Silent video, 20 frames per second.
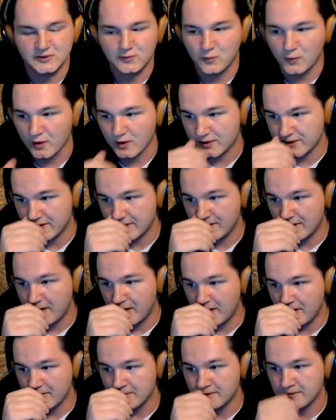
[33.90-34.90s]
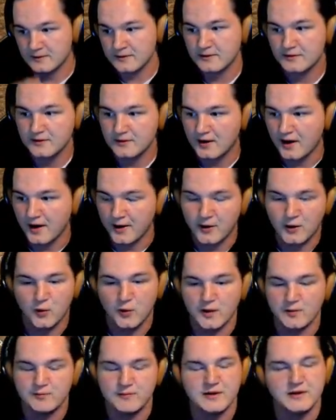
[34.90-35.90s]
working on
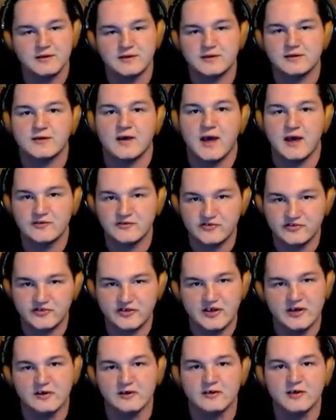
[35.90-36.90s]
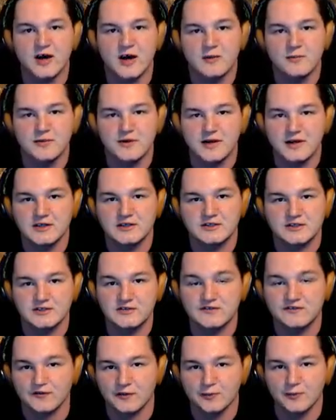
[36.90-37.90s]
equipment and skill
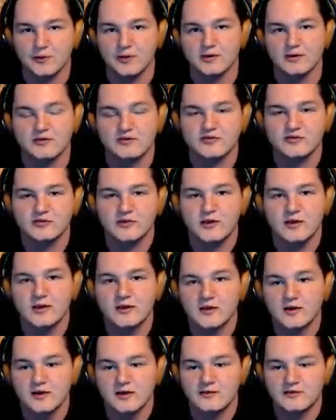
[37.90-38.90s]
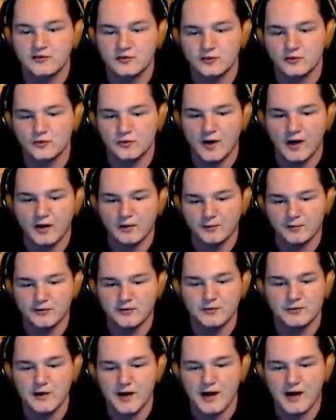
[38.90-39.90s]
combinations for perks to help you
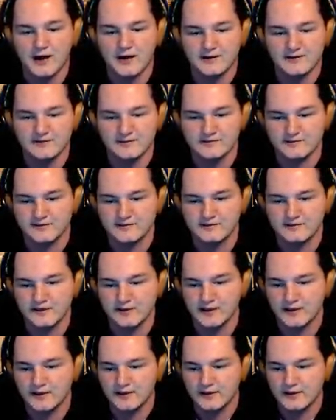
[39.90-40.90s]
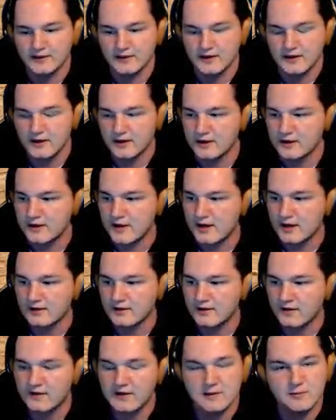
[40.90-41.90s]
guys get
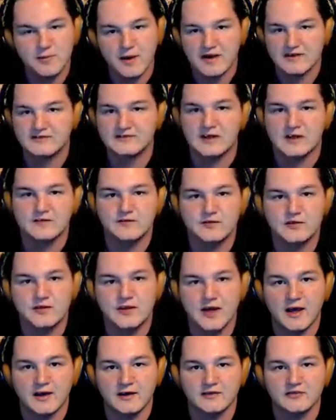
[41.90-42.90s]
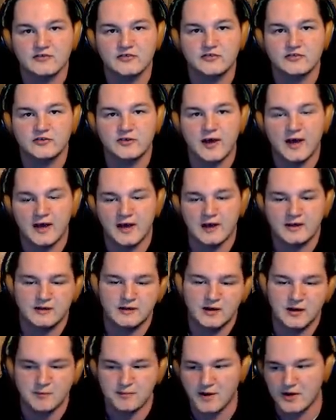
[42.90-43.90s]
the best out of your tanks and
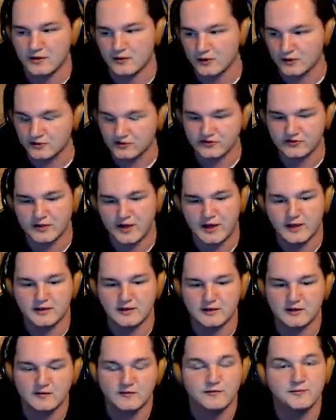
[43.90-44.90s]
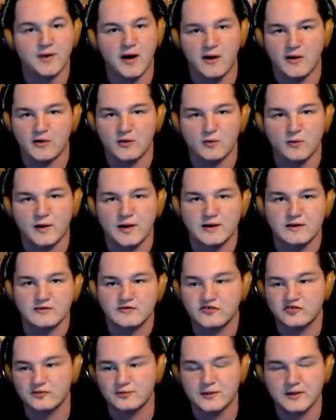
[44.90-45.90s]
a better understanding of power to weight,
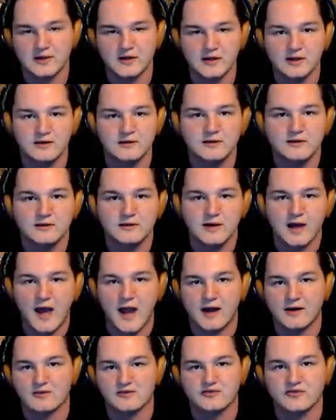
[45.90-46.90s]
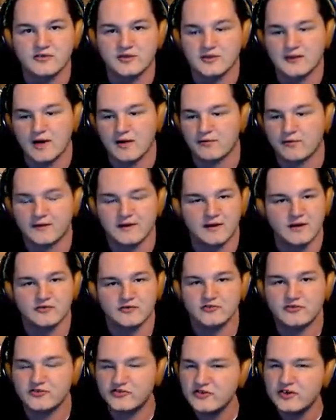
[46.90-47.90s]
speed, accuracy, everything else.
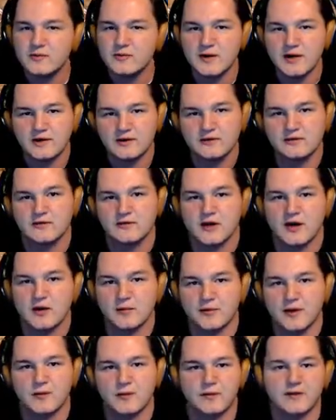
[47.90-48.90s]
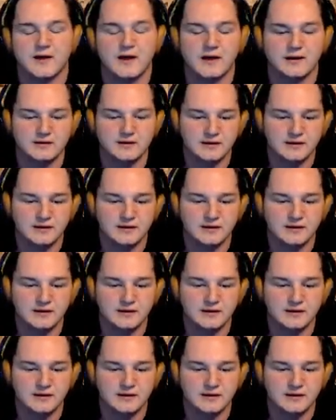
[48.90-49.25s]
So see what I can do to help out with that.